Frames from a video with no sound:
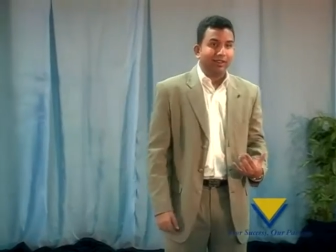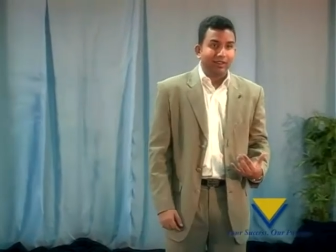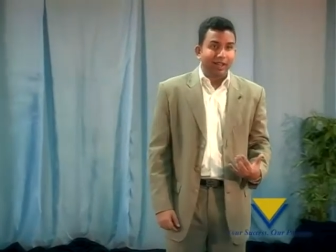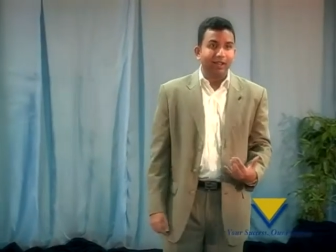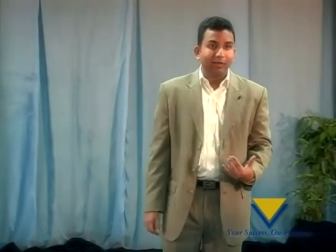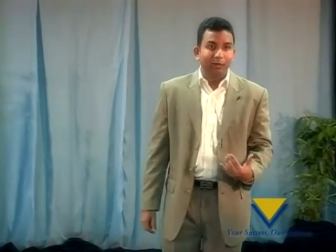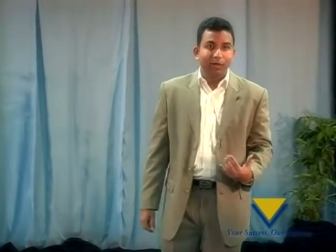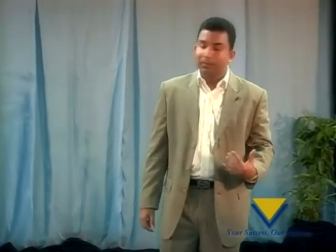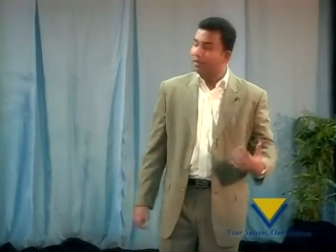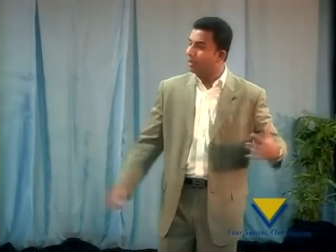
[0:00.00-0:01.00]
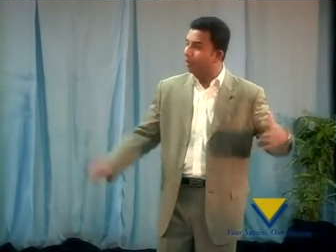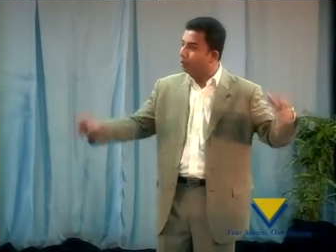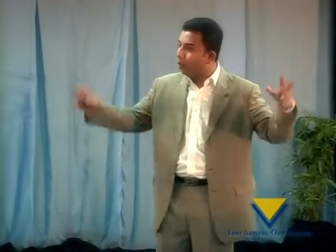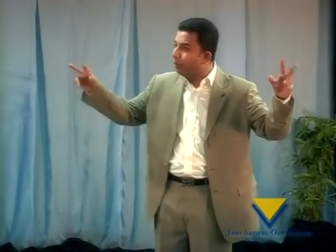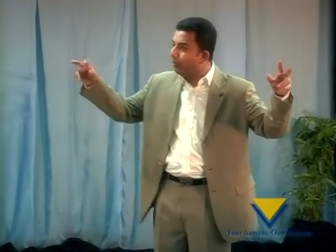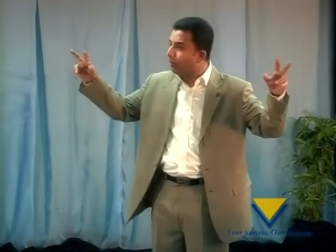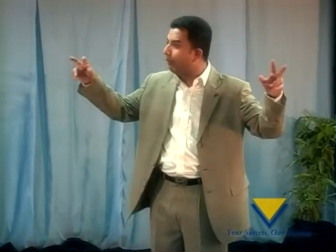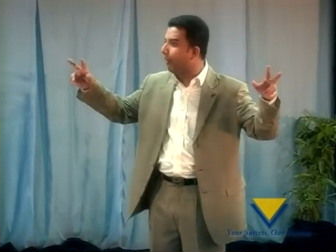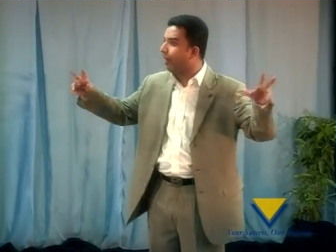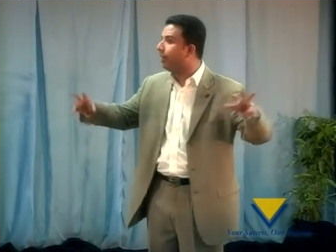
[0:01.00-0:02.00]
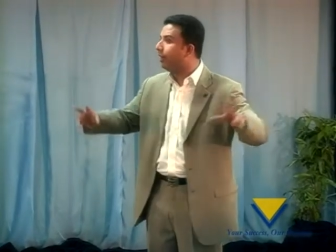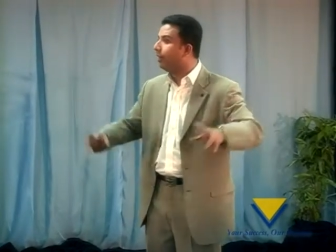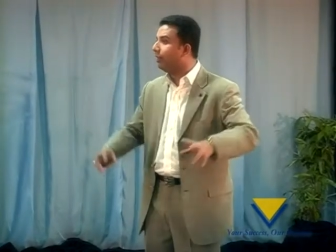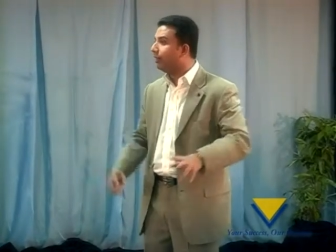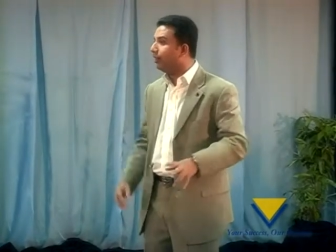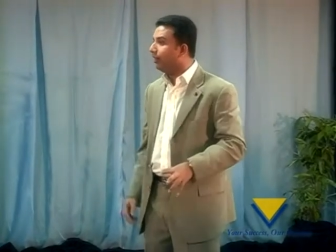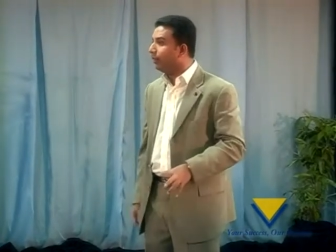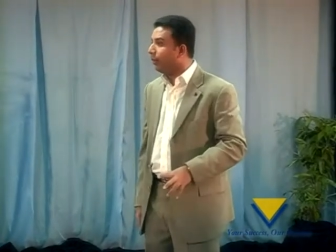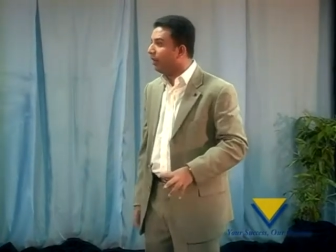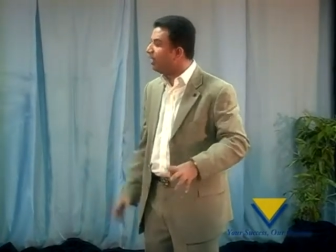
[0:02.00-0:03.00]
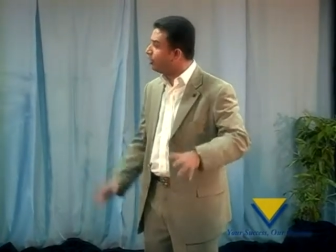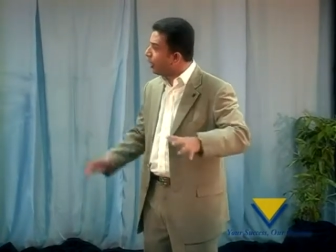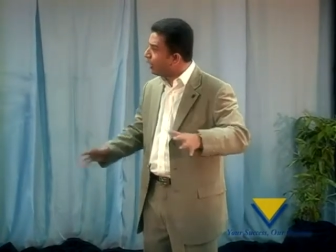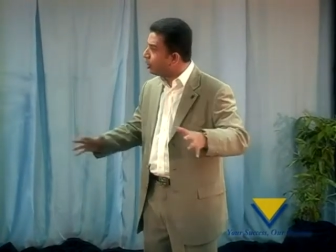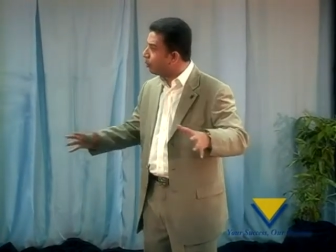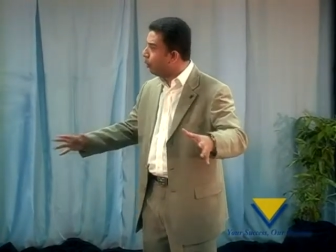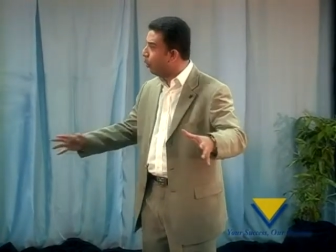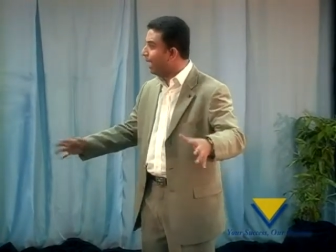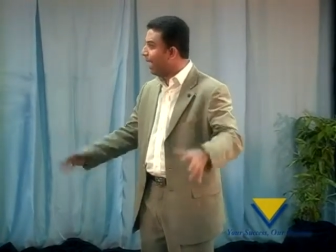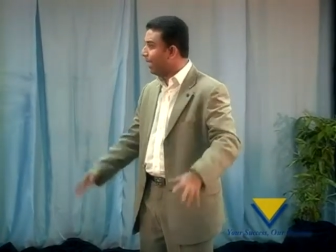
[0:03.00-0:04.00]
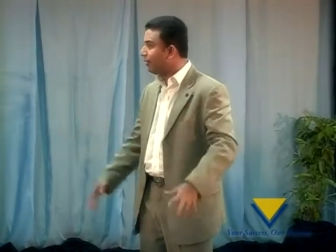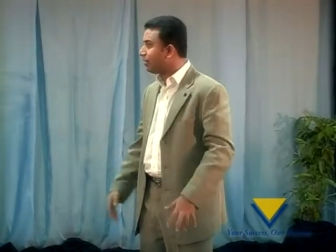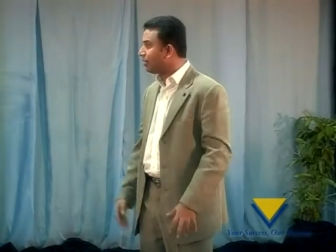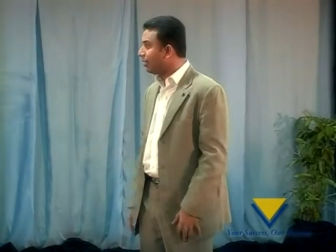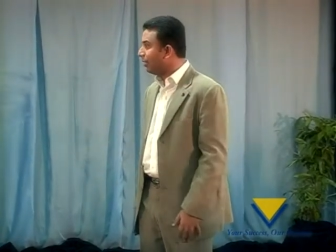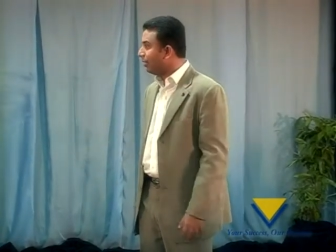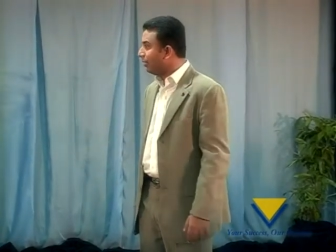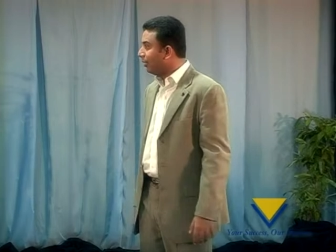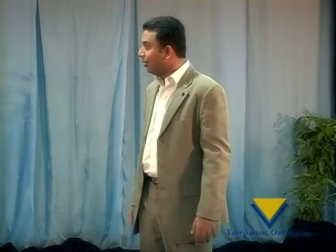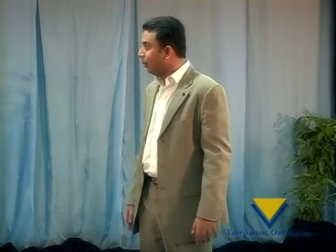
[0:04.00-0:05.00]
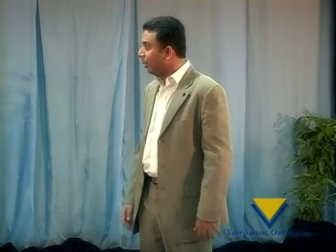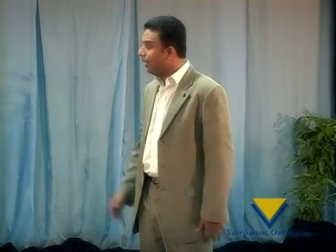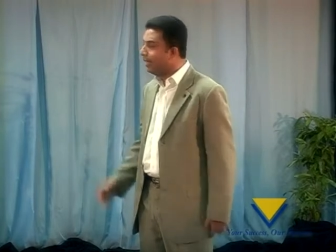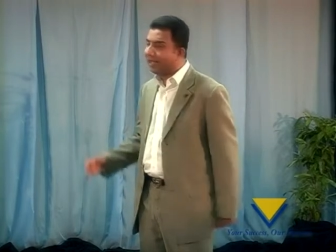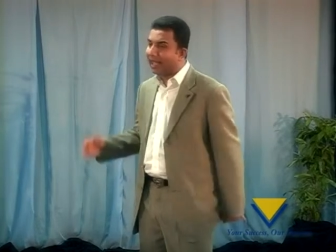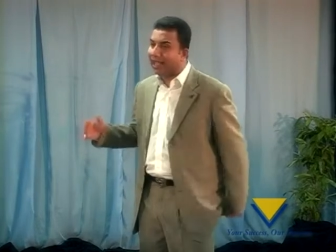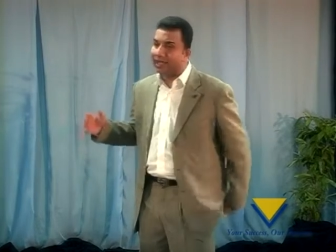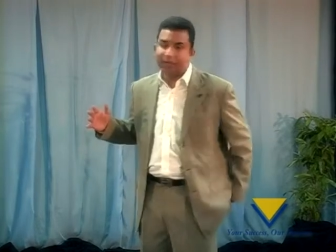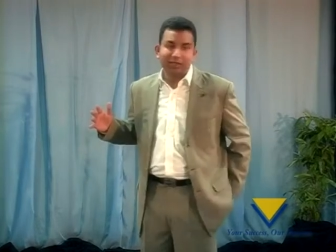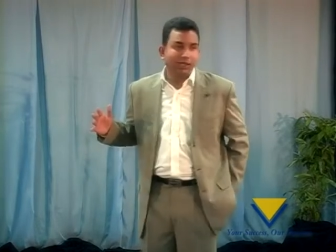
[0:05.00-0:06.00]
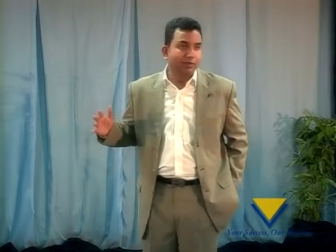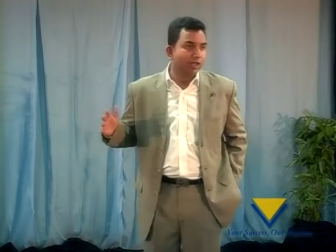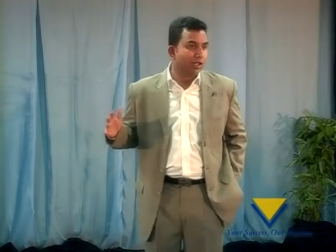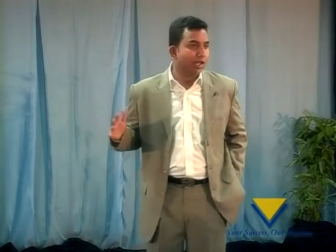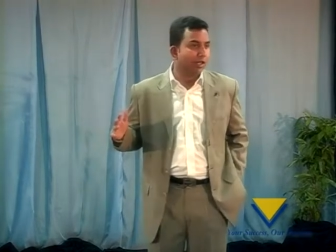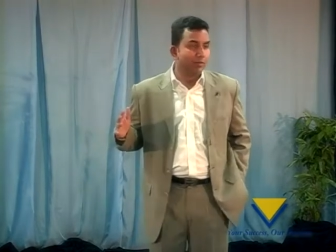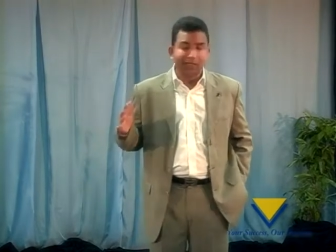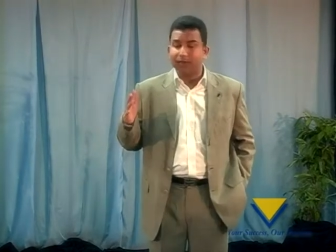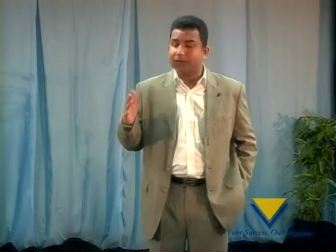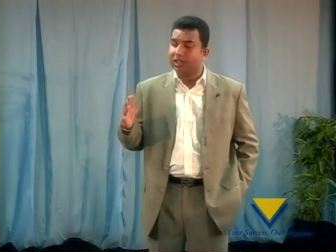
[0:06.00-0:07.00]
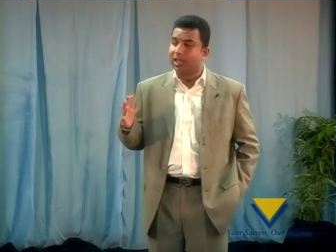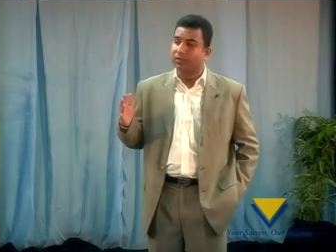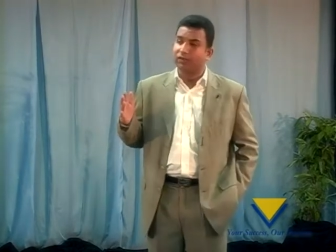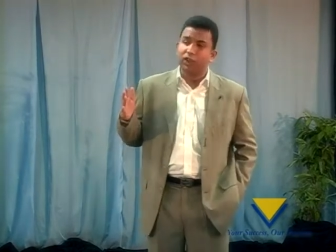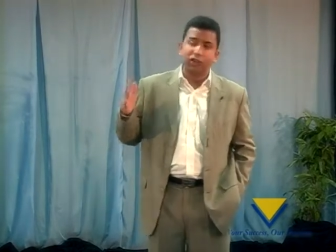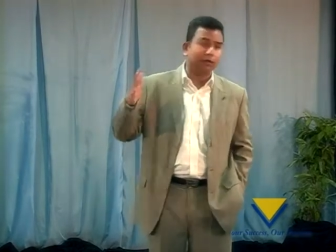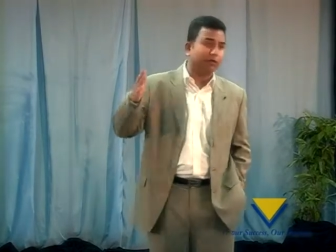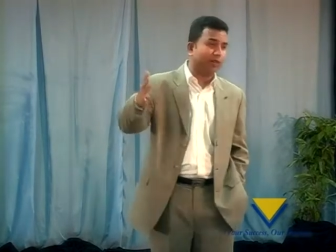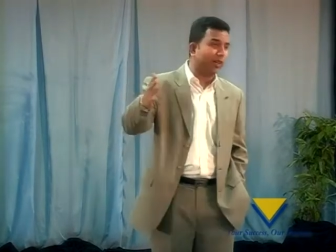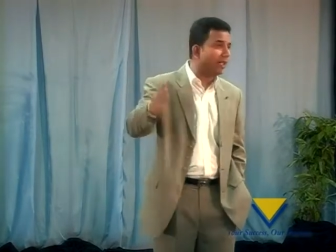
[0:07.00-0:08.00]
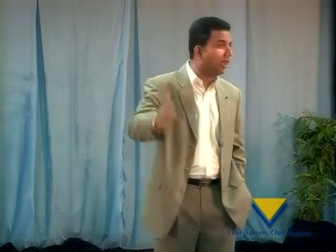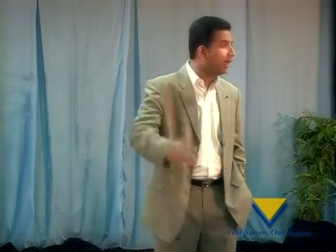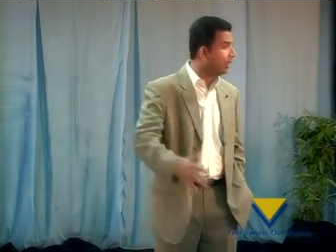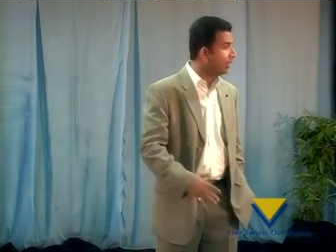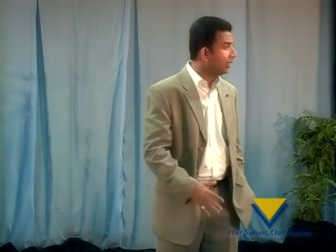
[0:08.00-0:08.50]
Right? Will he be a global trainer? Will he change more lives? Will he carry Mr. Vijay's vision further?